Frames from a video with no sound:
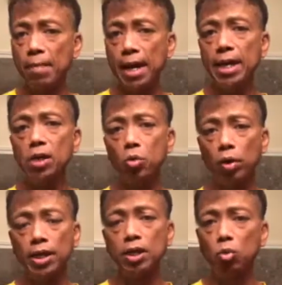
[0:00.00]
May
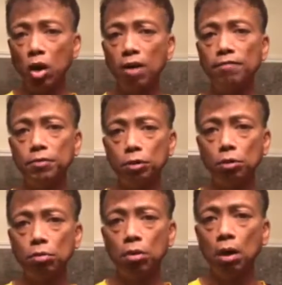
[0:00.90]
2012
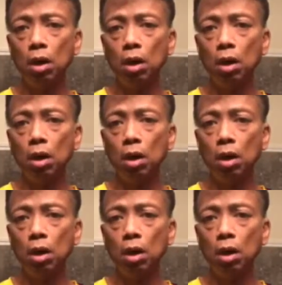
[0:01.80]
to